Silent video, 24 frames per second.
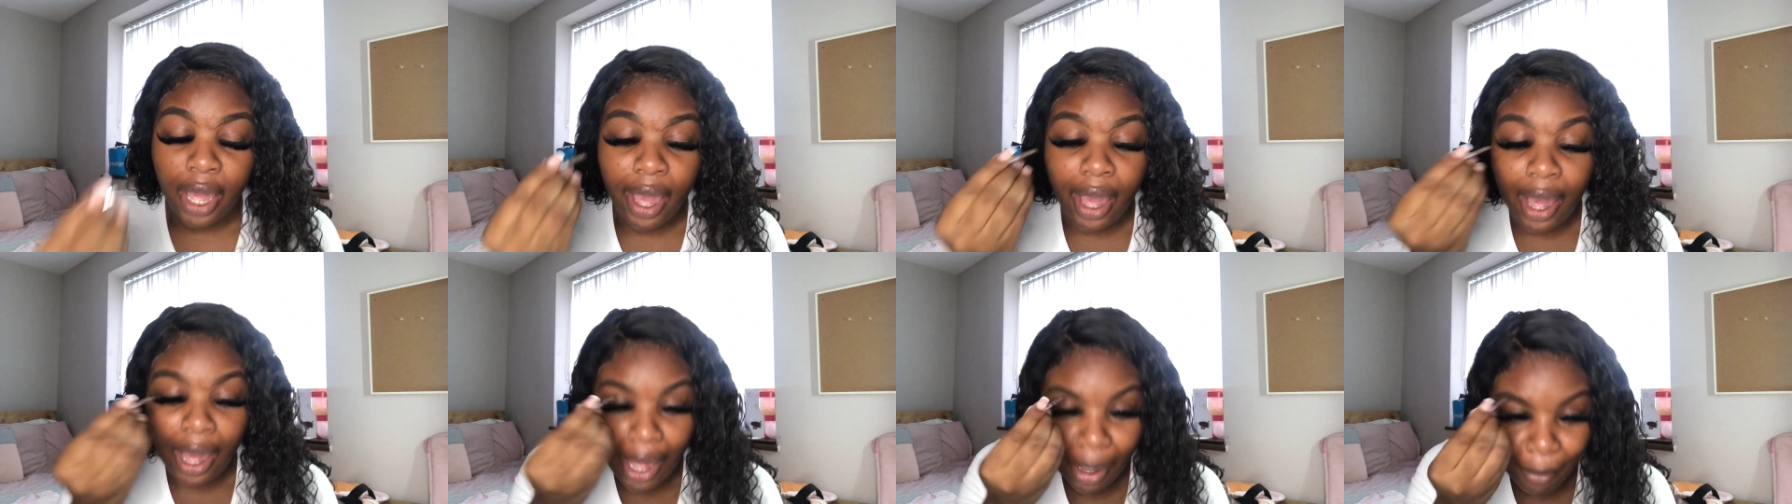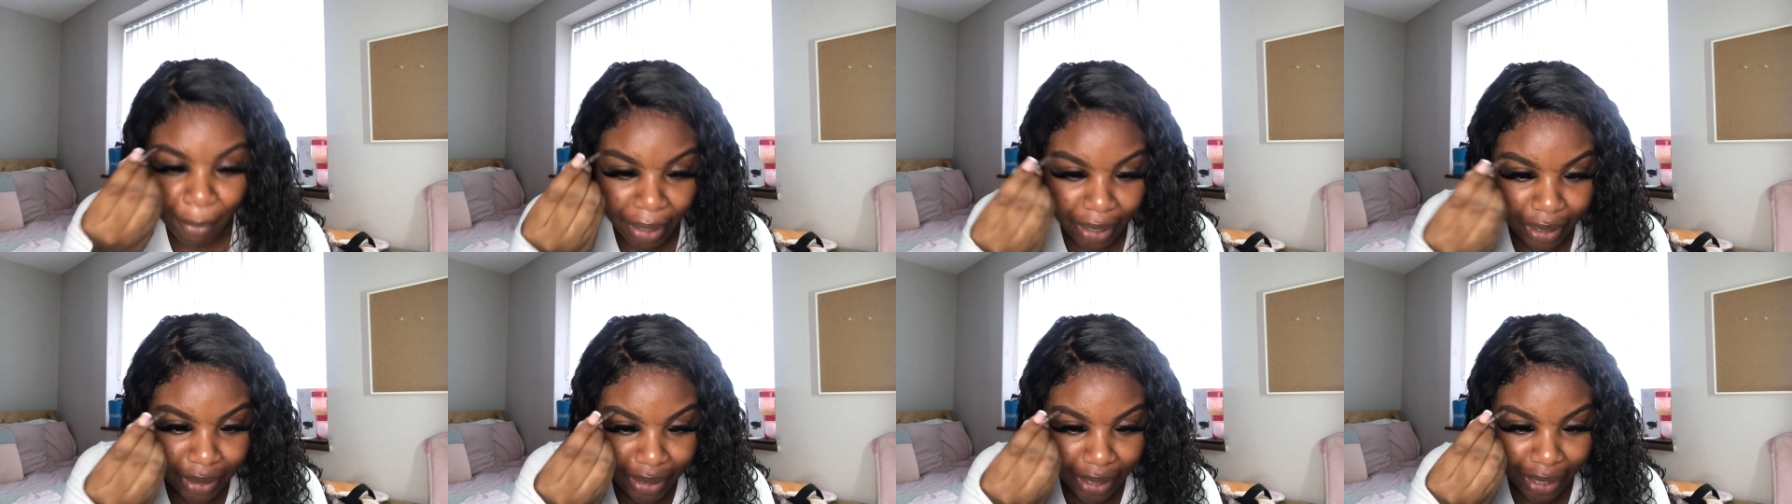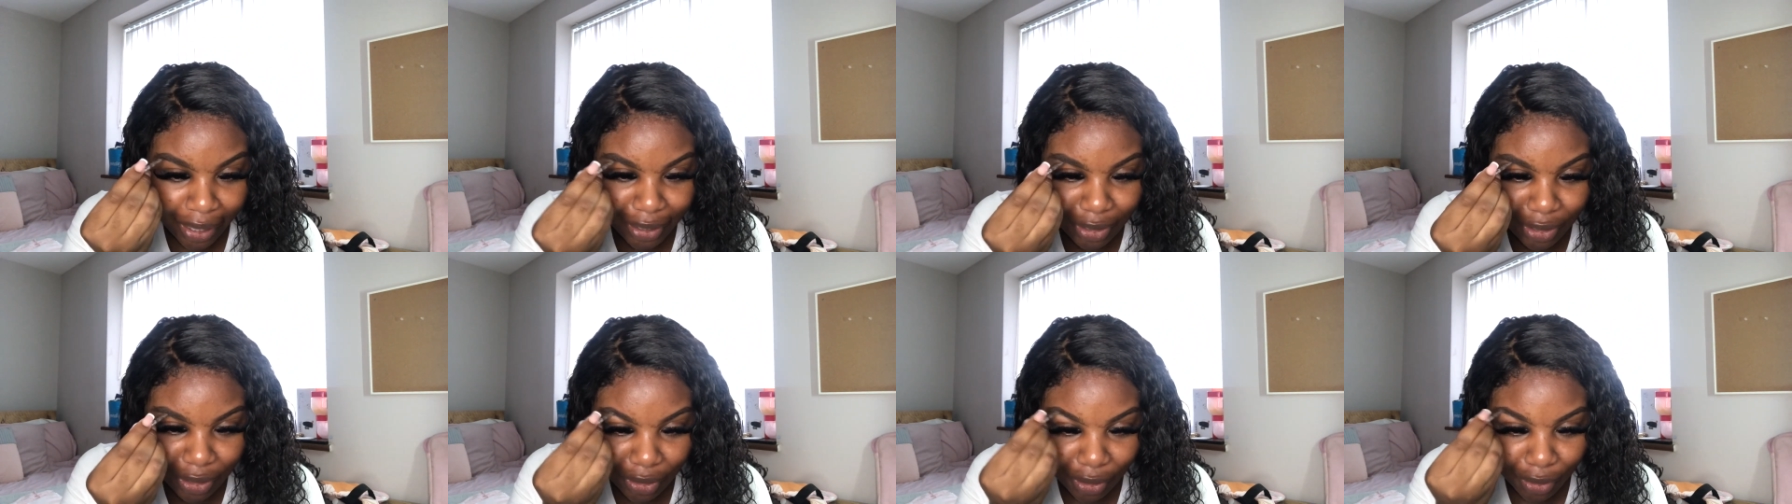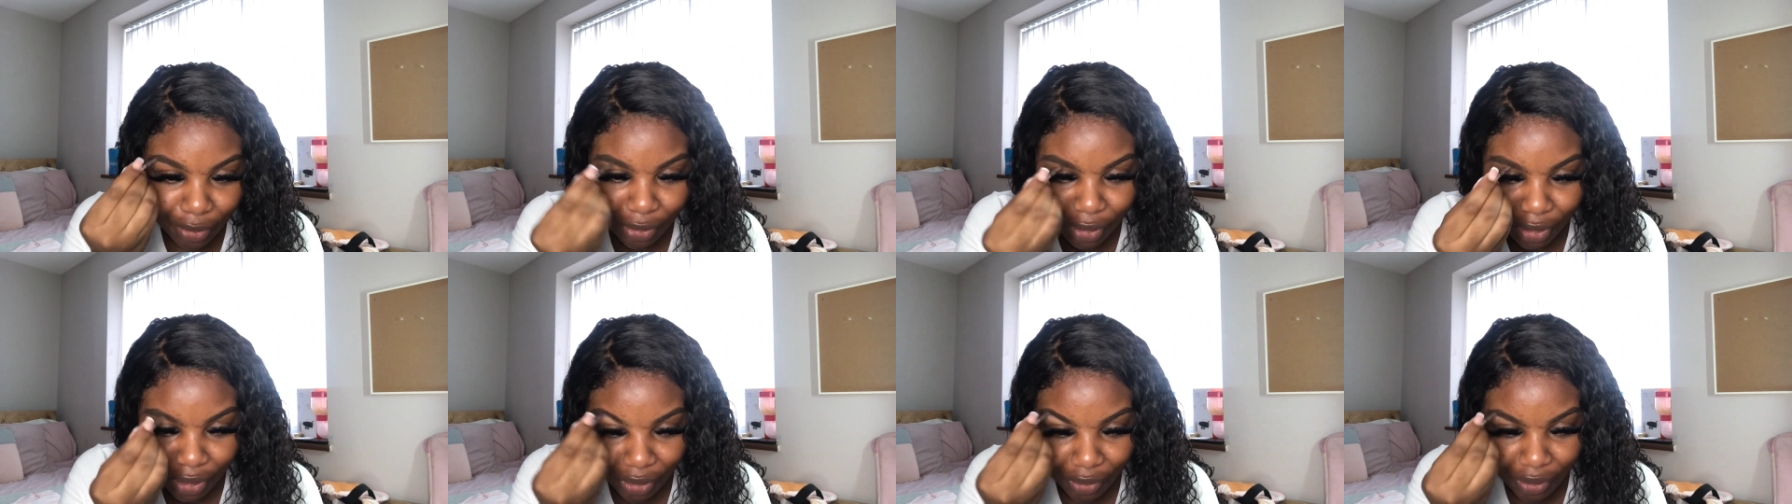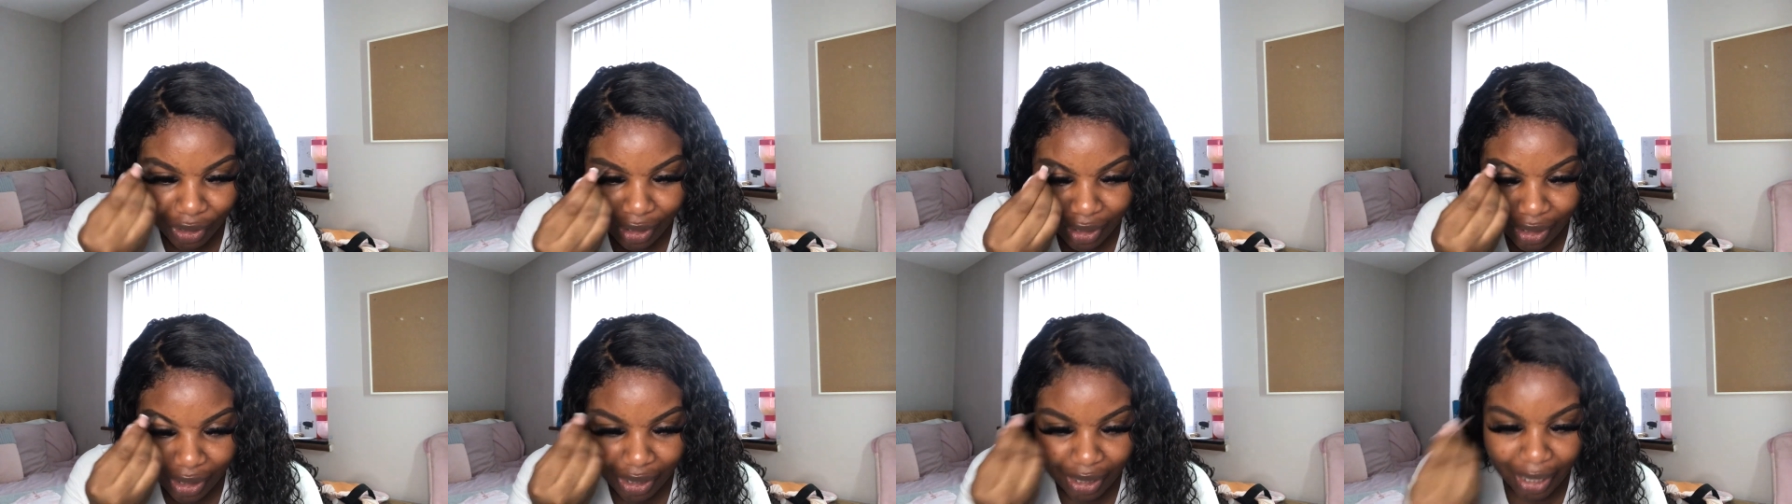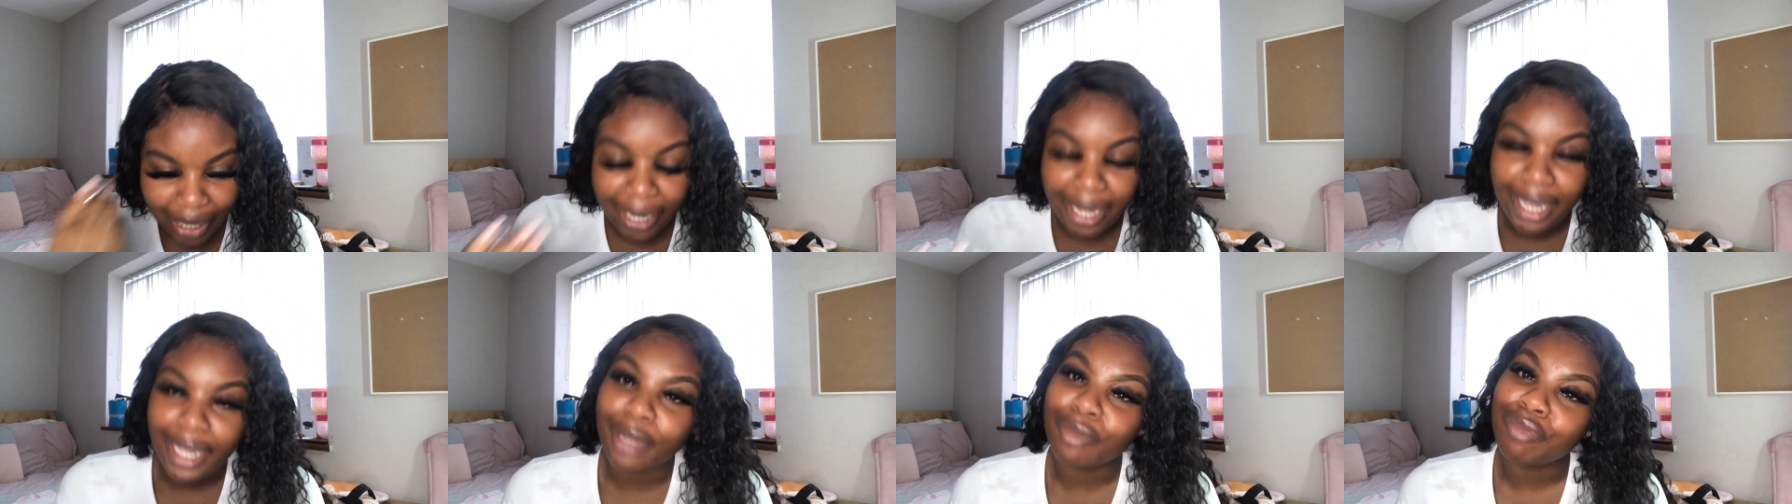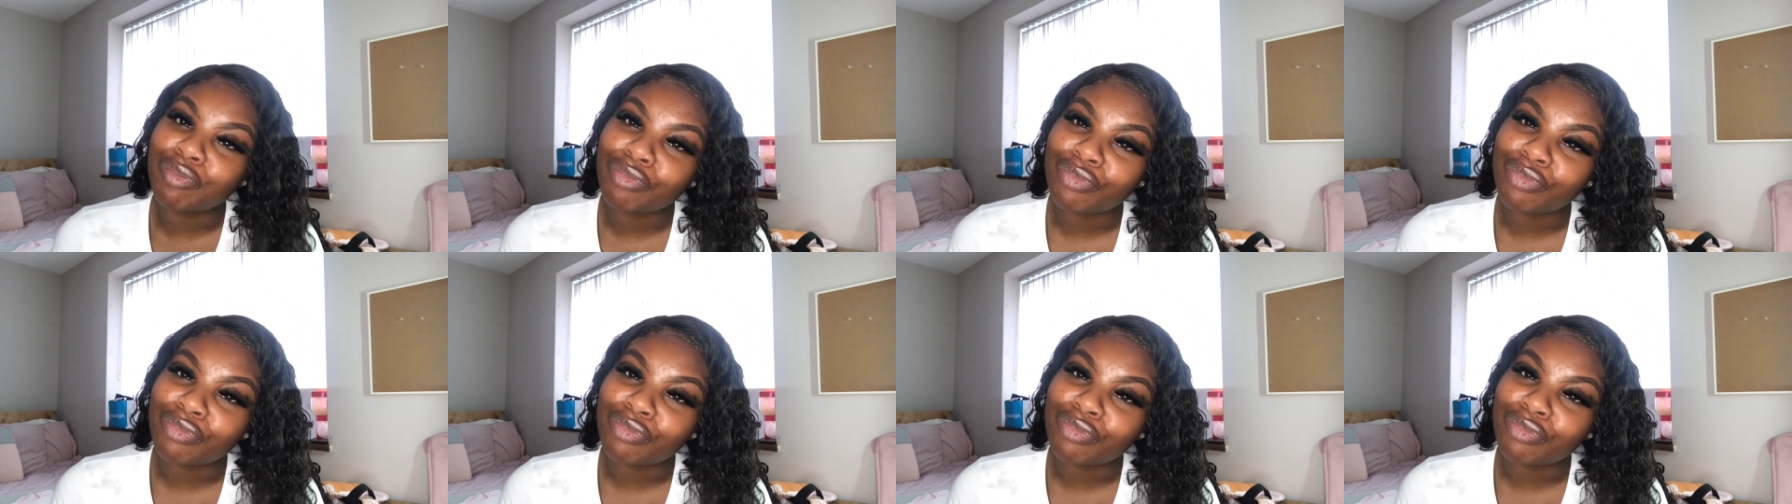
Am I excited to go to uni today?